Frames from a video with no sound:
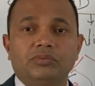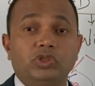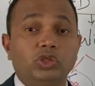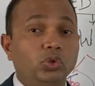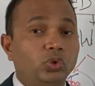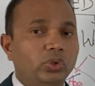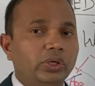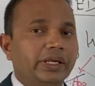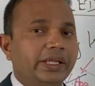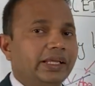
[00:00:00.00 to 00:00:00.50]

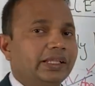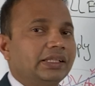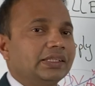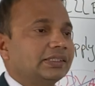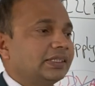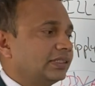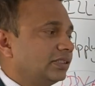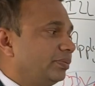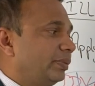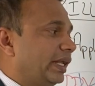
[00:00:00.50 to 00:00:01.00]
Don't take
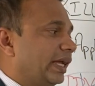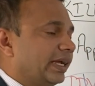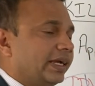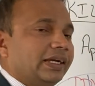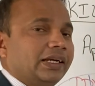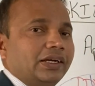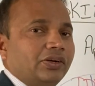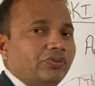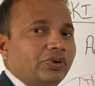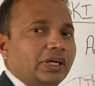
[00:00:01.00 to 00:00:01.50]
this as a
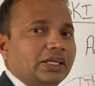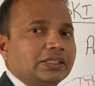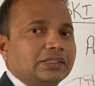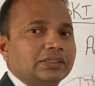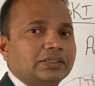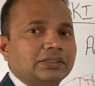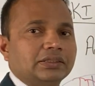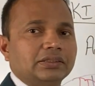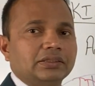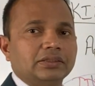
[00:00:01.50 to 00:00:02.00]
blanket
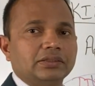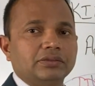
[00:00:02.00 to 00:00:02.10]
advice.